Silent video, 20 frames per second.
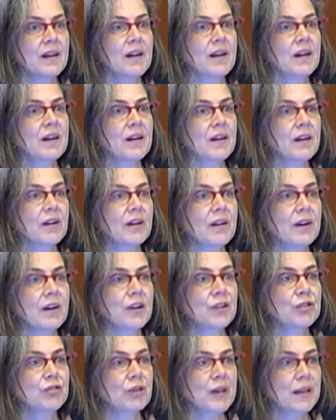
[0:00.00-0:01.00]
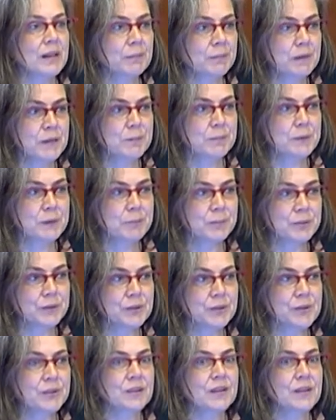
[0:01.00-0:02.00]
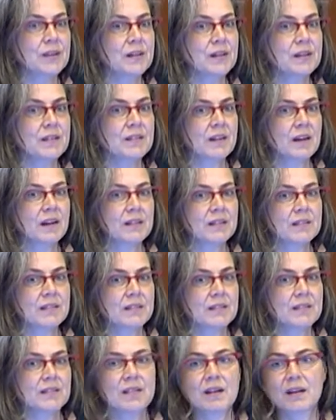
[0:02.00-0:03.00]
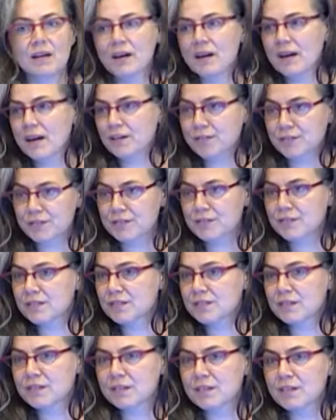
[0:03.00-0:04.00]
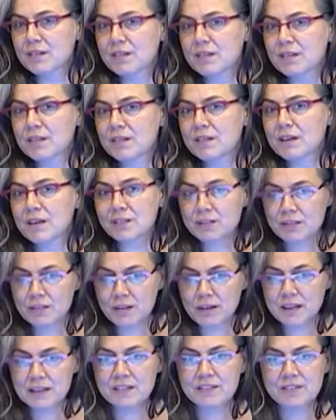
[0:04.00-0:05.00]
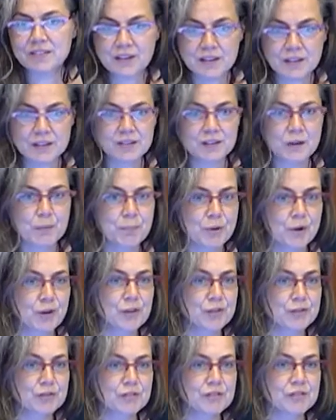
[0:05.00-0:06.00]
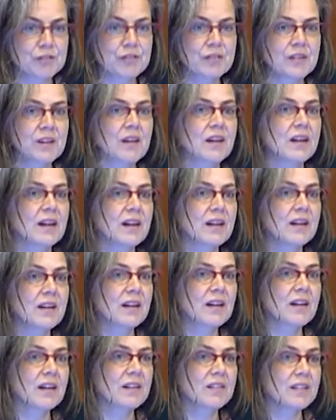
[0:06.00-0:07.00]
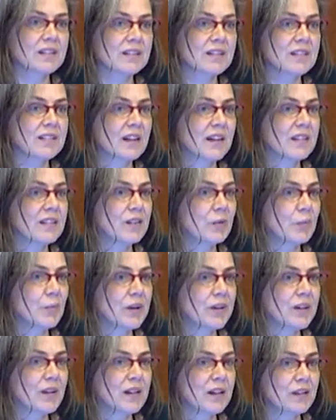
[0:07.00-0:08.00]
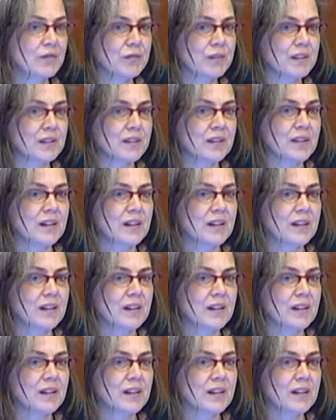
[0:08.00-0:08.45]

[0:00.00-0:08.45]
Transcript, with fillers: uh, to let meet people that haven't uh, necessarily shared a past in the society where they live in.